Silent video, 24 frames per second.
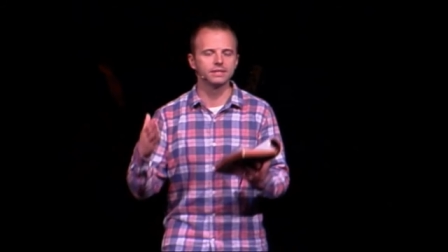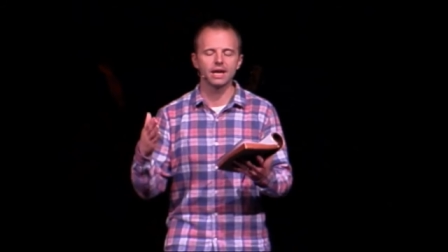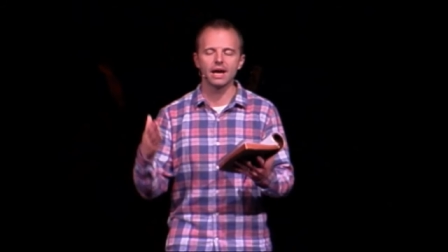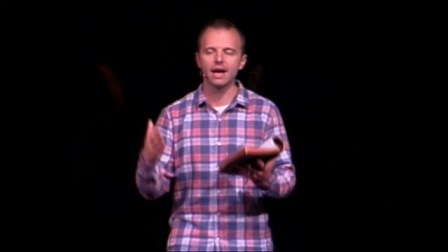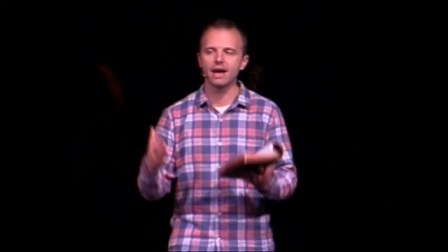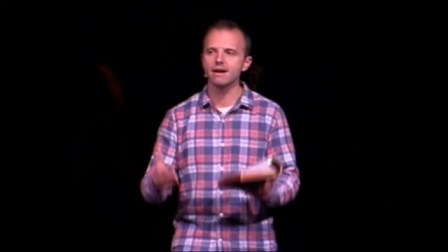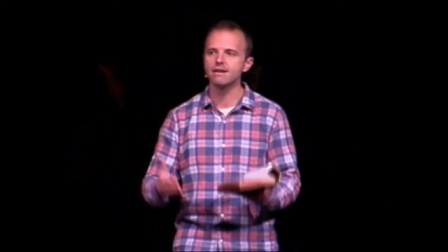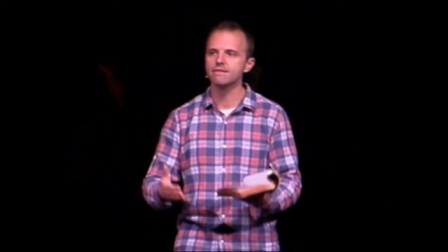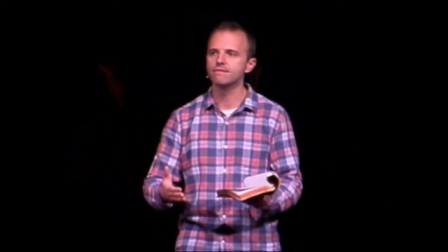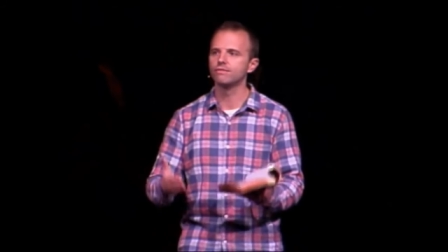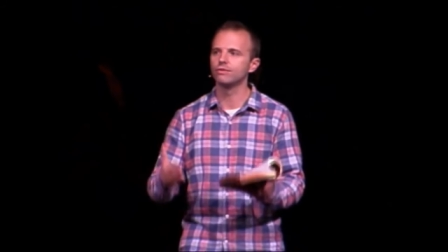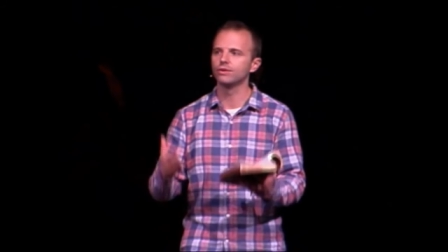to
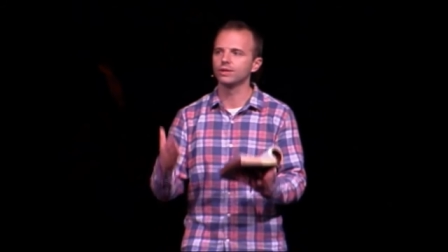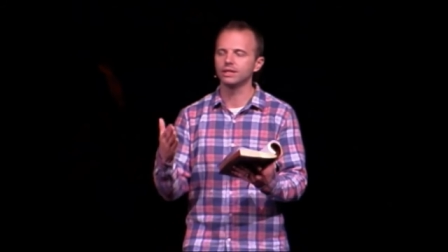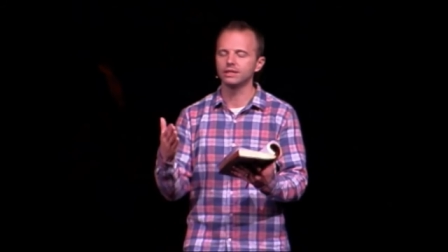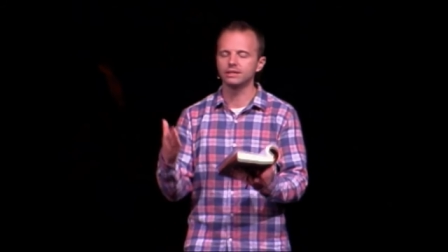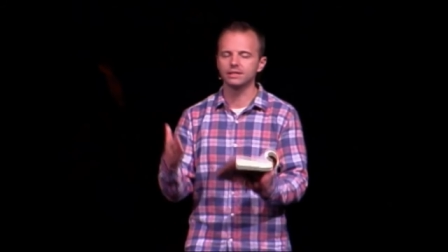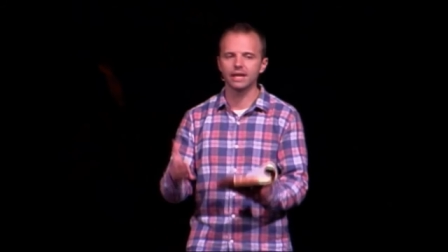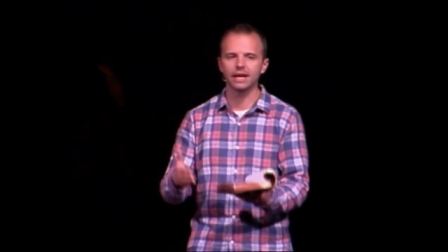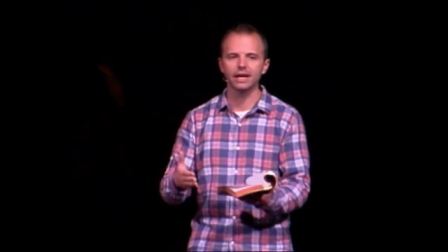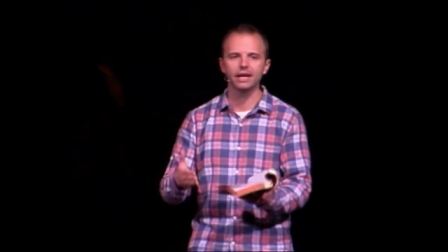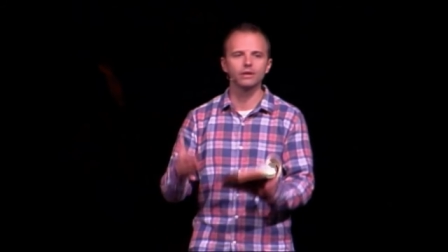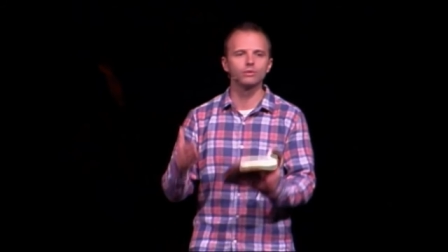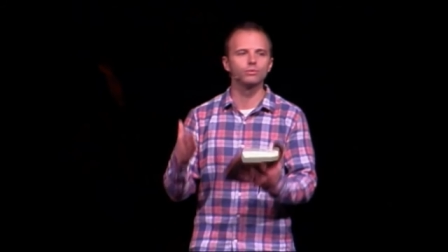every
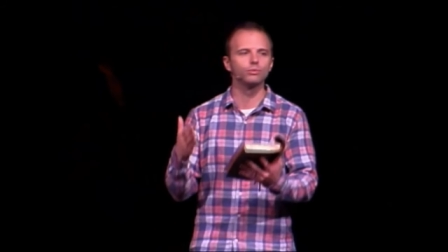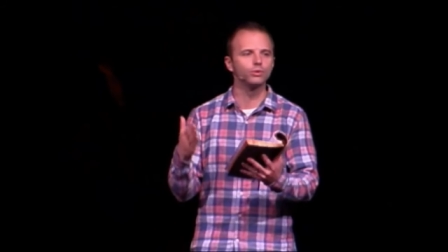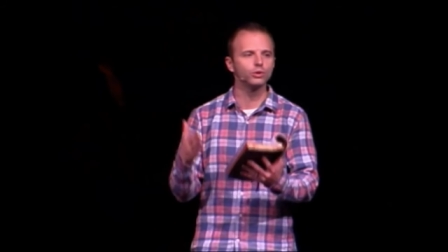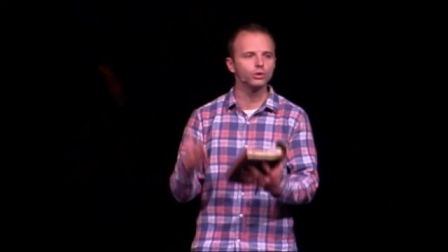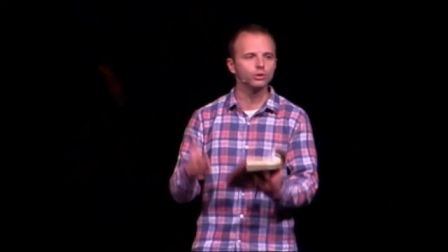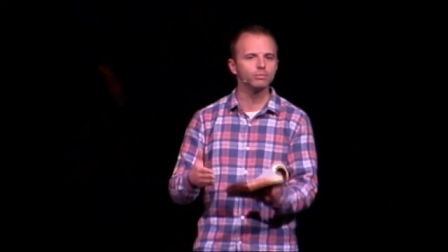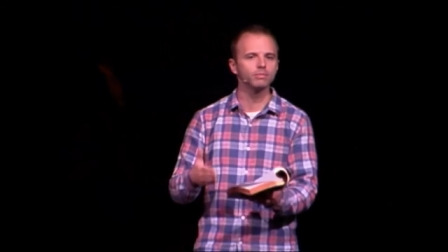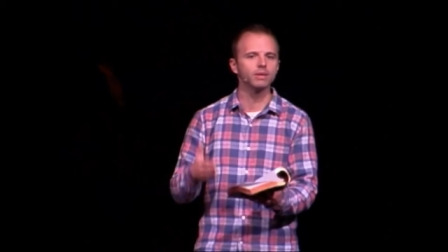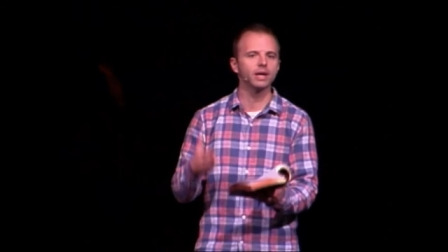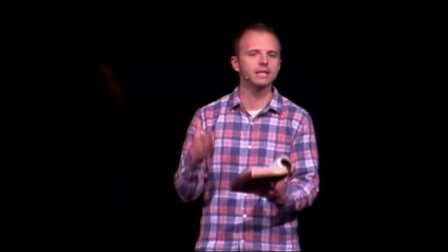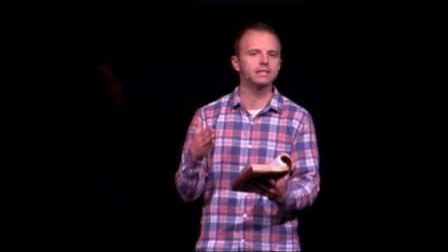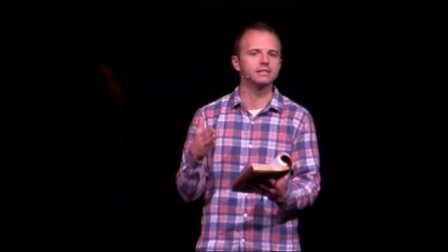day
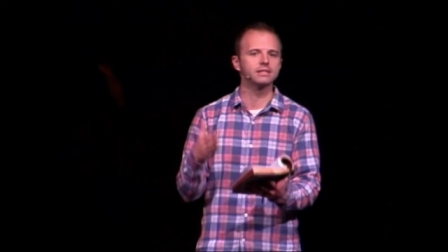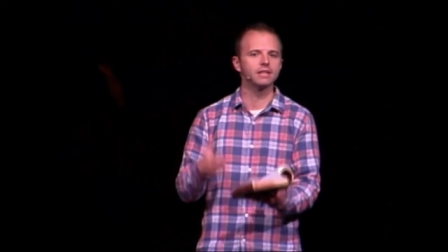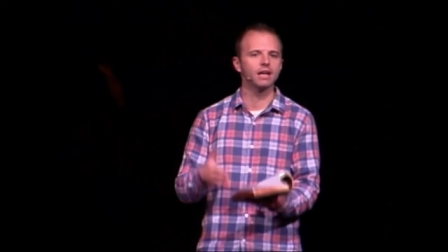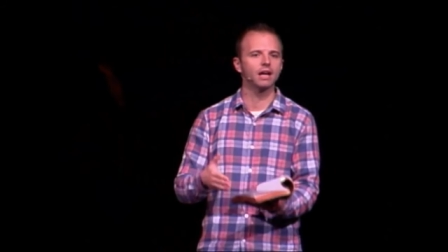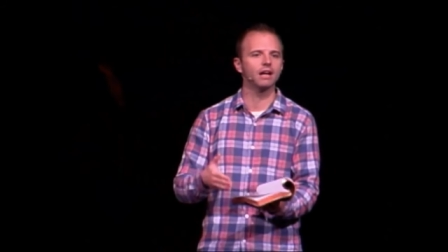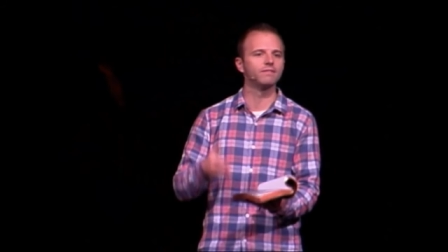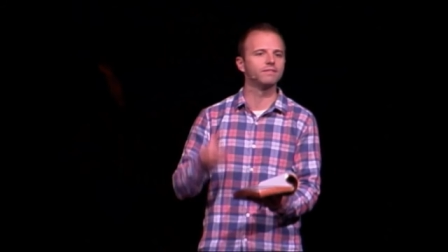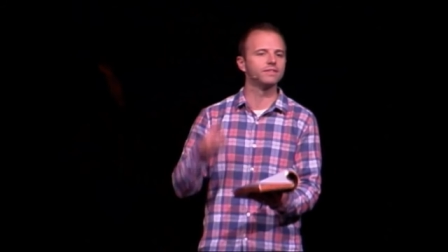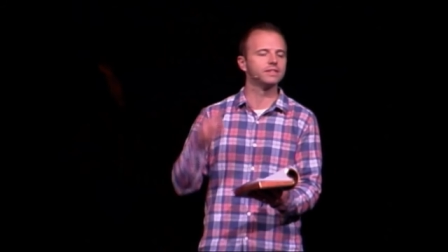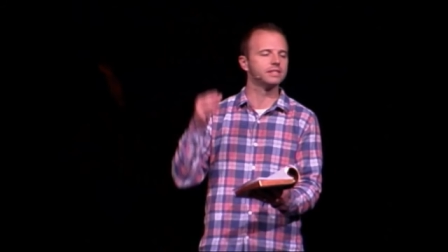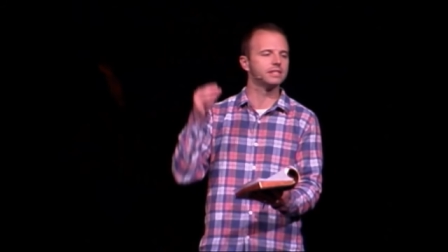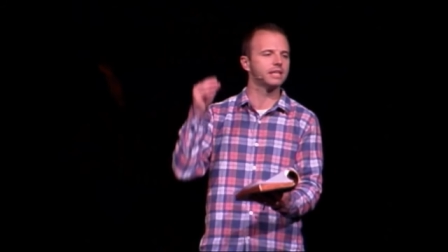root
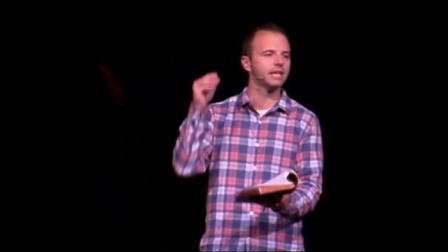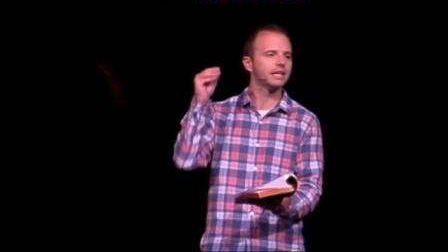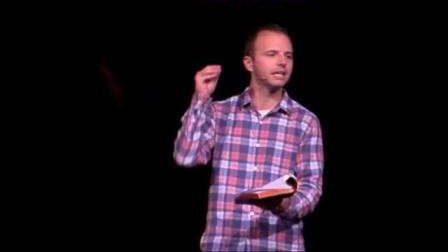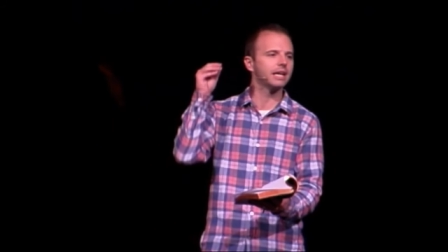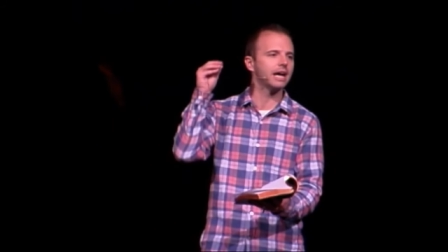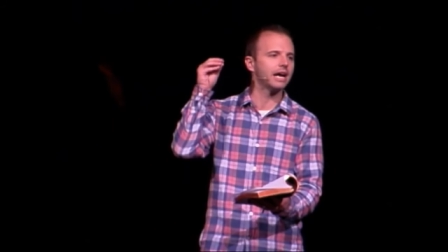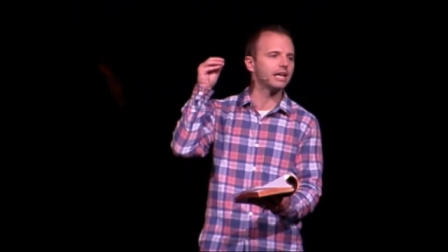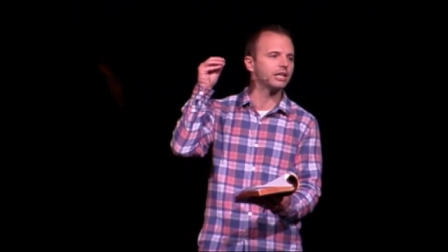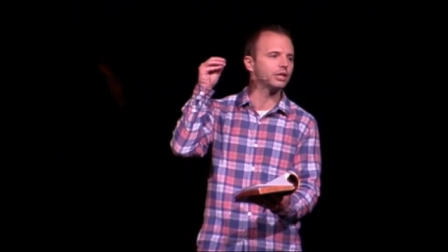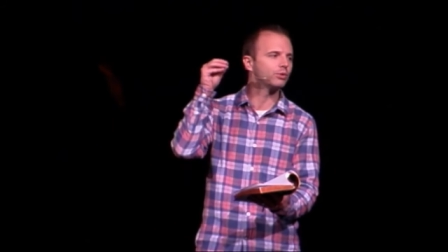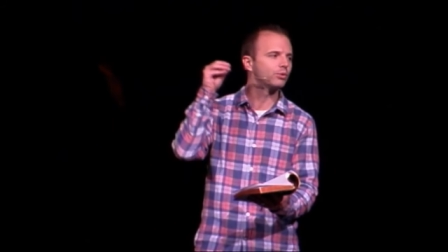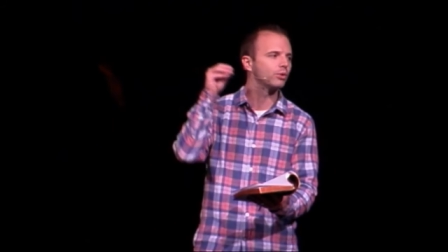myself and say,
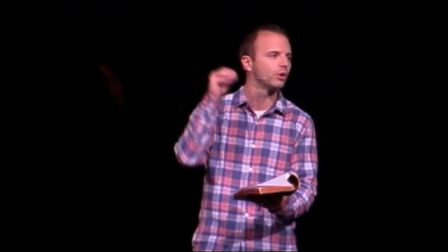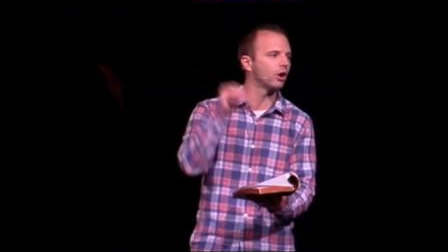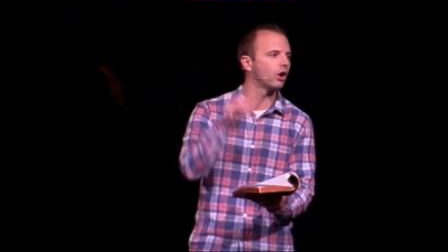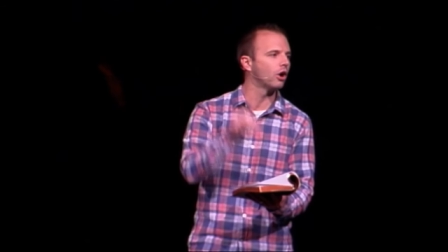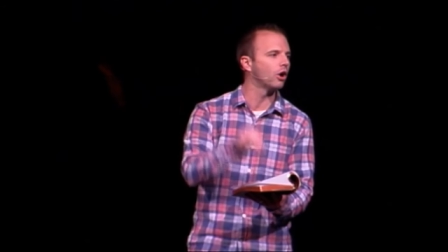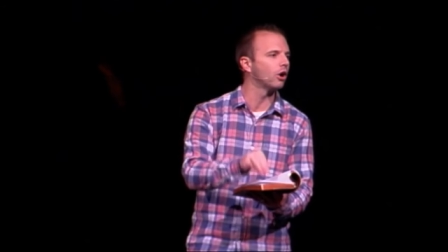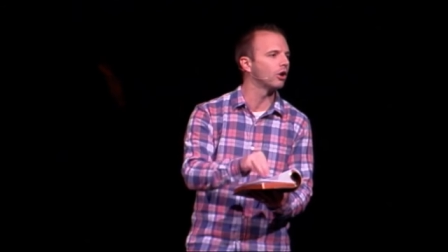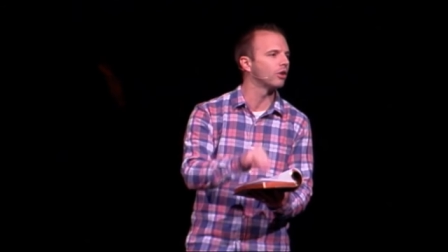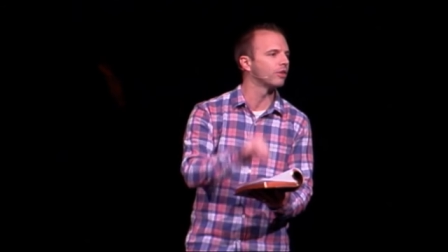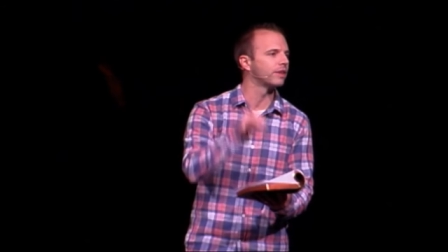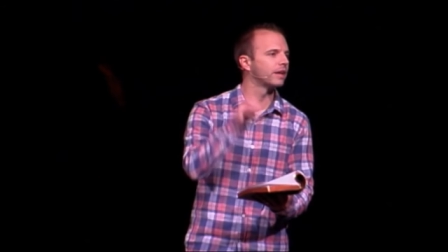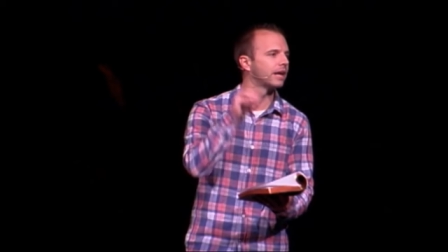God, you are
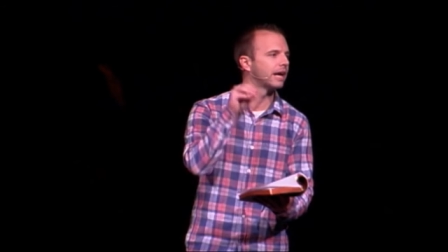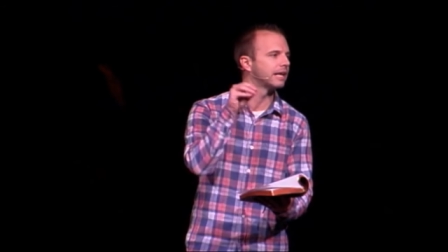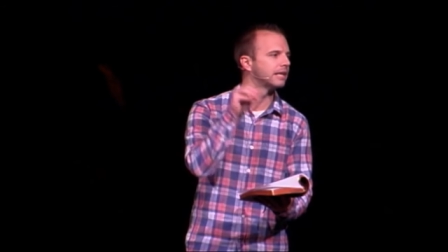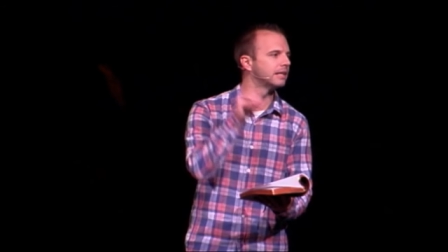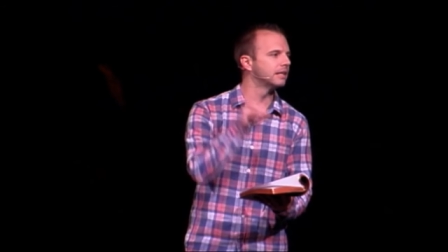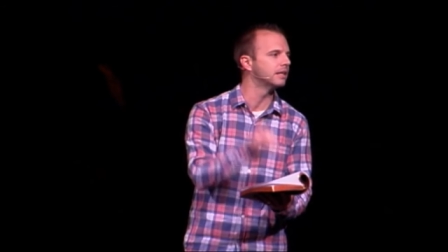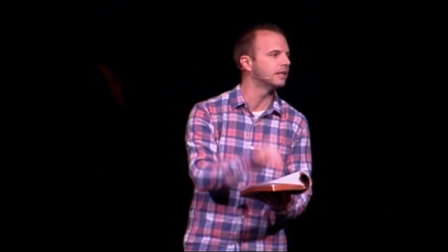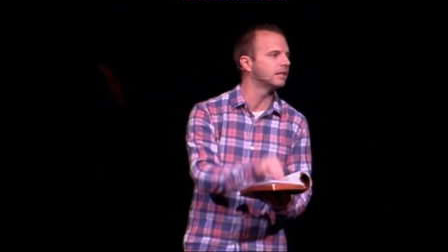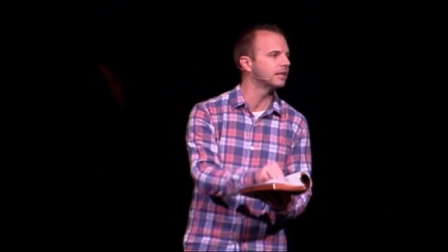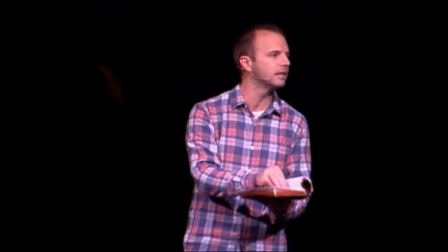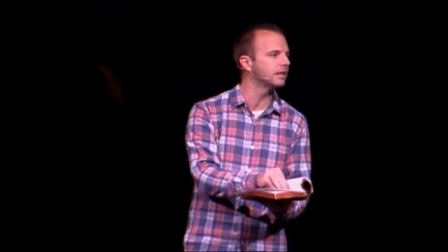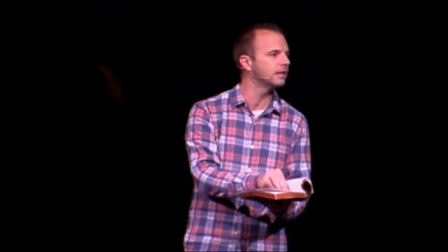all that I
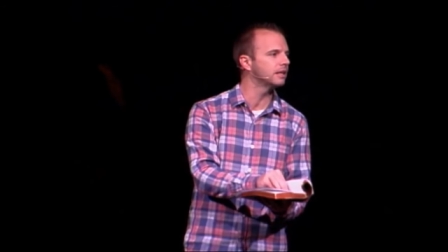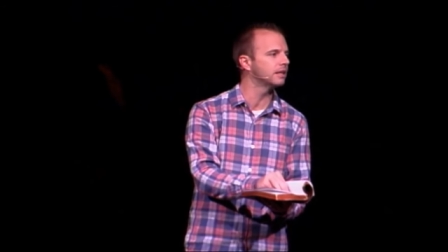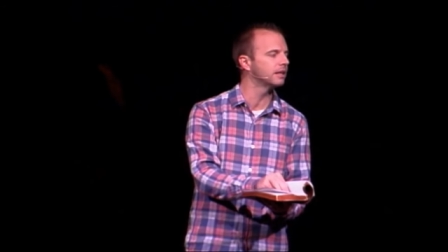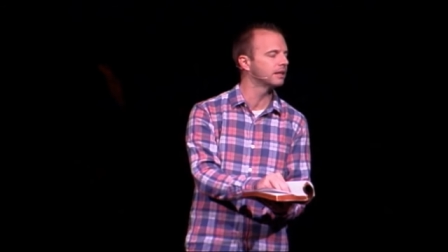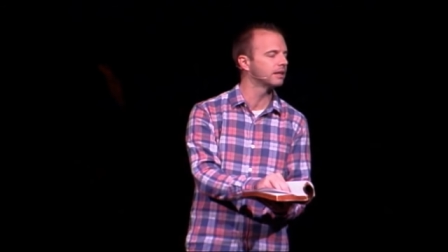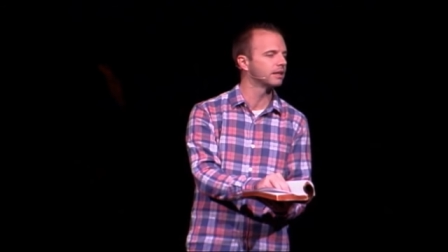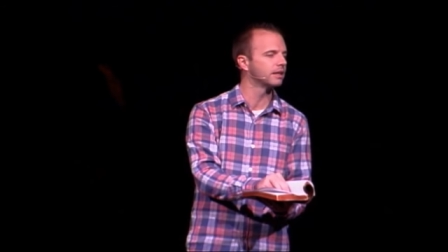need.